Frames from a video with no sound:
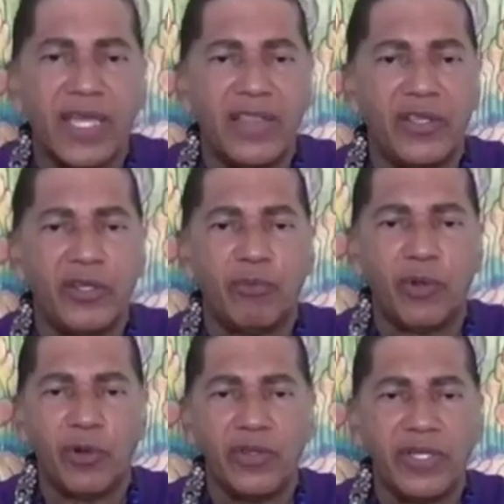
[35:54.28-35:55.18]
and they're
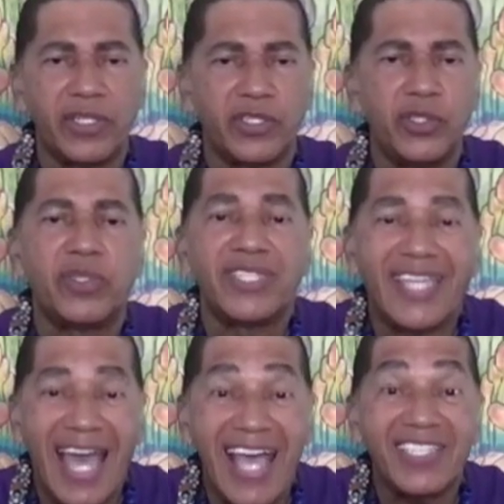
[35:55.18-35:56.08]
more than it. You can
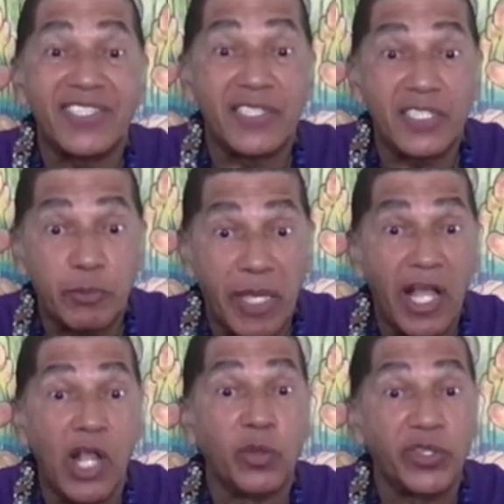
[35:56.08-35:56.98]
cast a
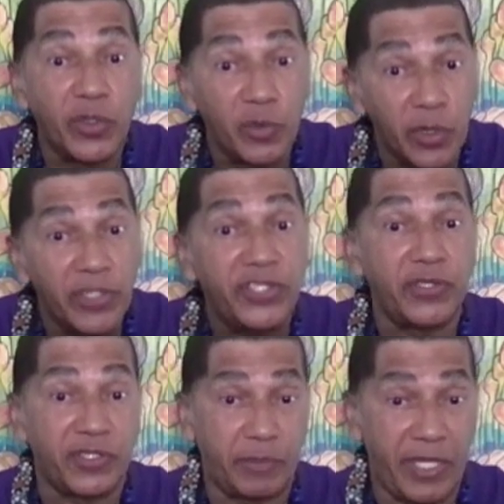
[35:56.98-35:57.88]
spell with the words
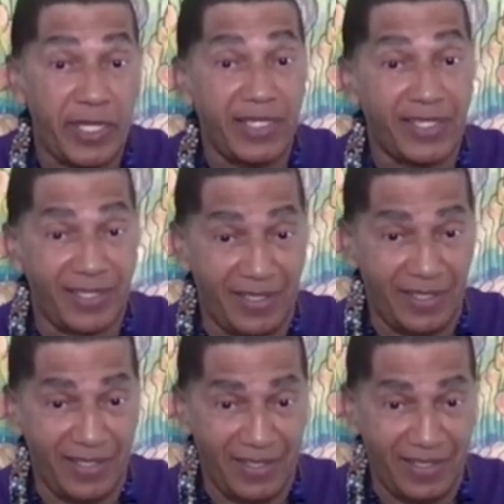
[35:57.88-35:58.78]
you speak.
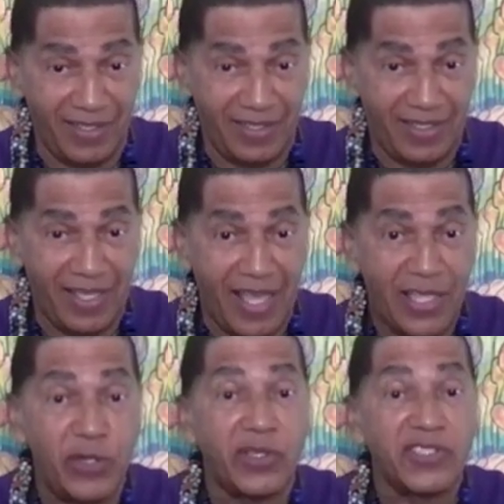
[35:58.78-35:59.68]

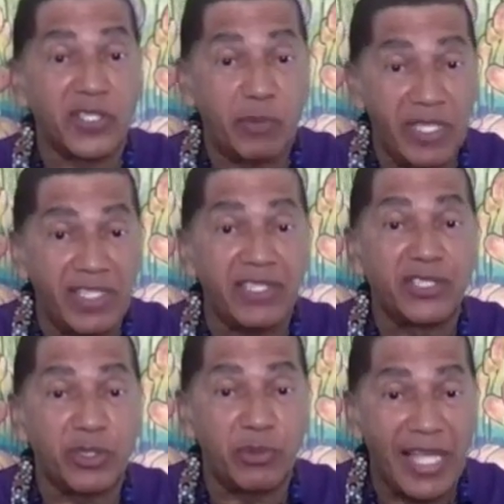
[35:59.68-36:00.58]
And you can speak
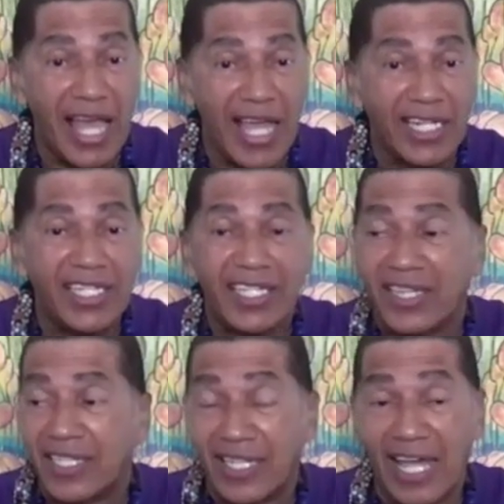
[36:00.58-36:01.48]
into reality
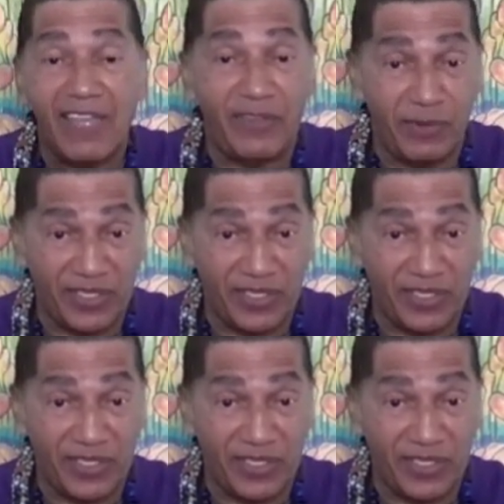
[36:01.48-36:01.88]
the life you